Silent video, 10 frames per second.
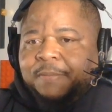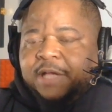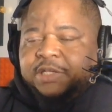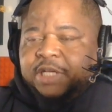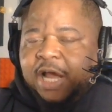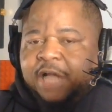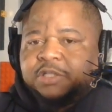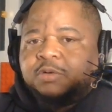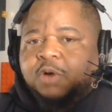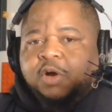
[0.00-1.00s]
And she got
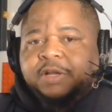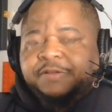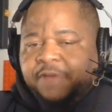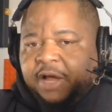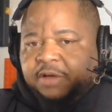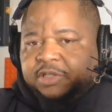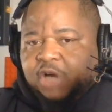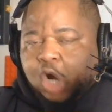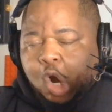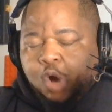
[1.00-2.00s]
2 early fouls.
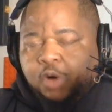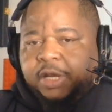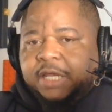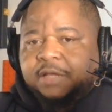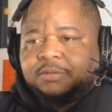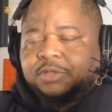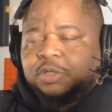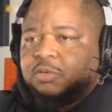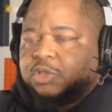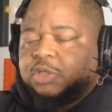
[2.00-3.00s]

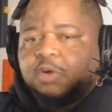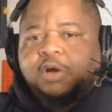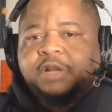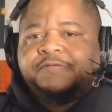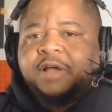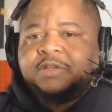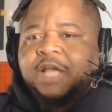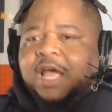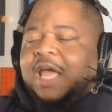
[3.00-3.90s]
Two early fouls.